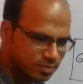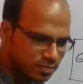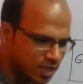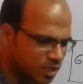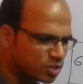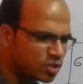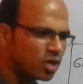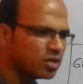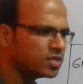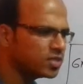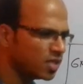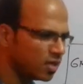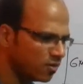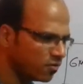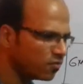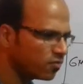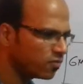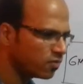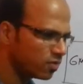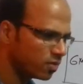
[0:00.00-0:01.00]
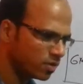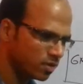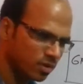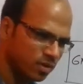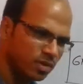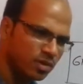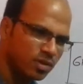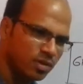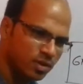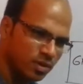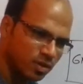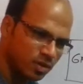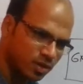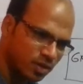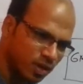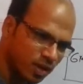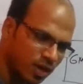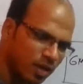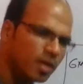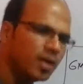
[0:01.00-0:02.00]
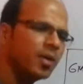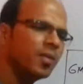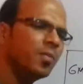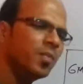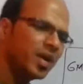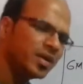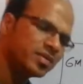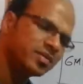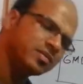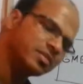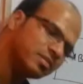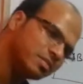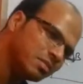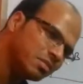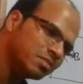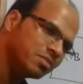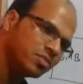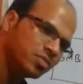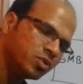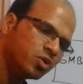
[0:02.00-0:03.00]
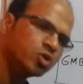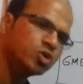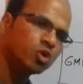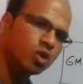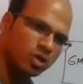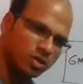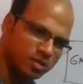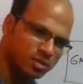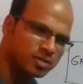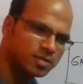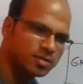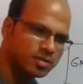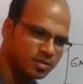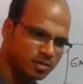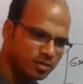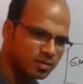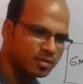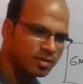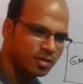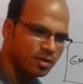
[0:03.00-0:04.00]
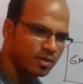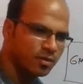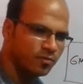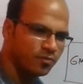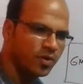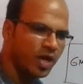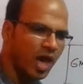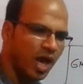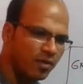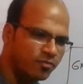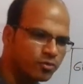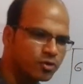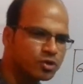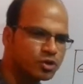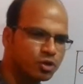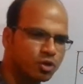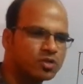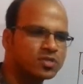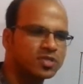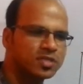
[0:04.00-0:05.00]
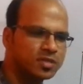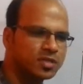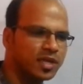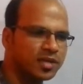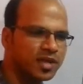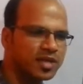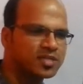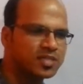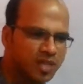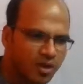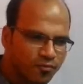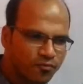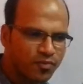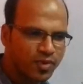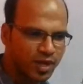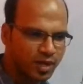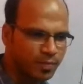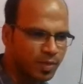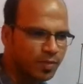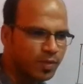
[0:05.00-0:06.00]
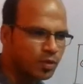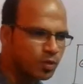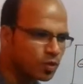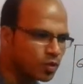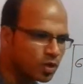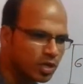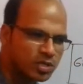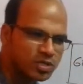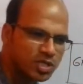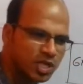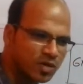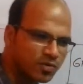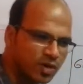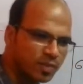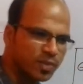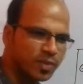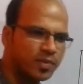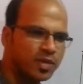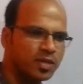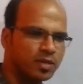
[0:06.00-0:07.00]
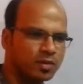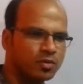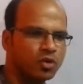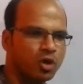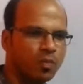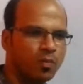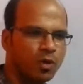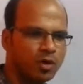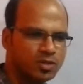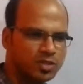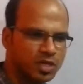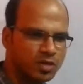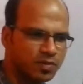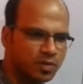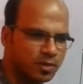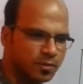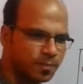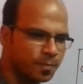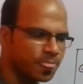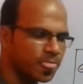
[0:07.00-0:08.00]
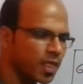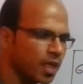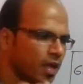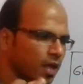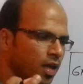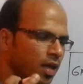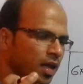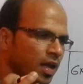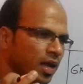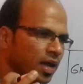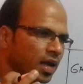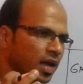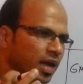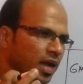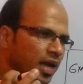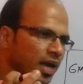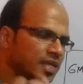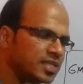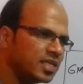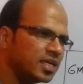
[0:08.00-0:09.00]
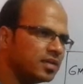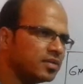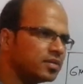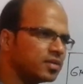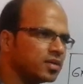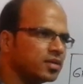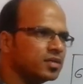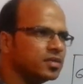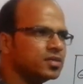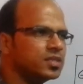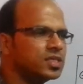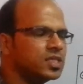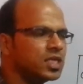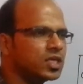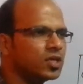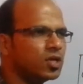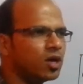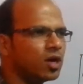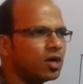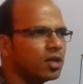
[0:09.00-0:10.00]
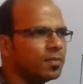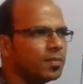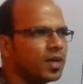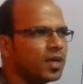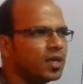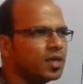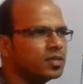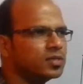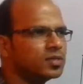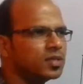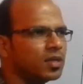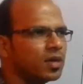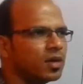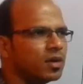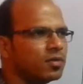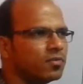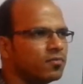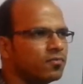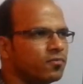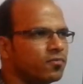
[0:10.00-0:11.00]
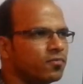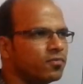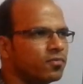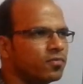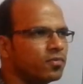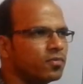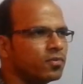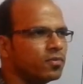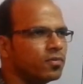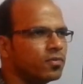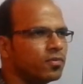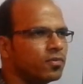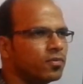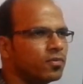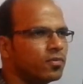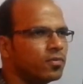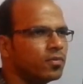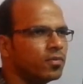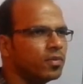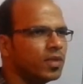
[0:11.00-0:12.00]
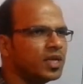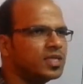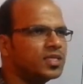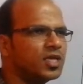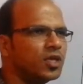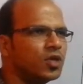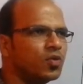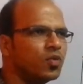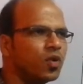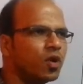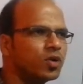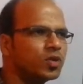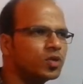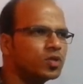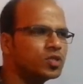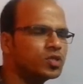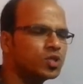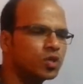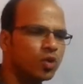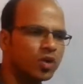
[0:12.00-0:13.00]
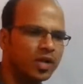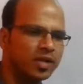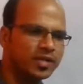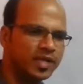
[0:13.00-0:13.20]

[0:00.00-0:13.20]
it's not safe okay but no choice we have to store data somewhere maybe google server maybe dropbox server is it secure means uh, Let's say you want to store a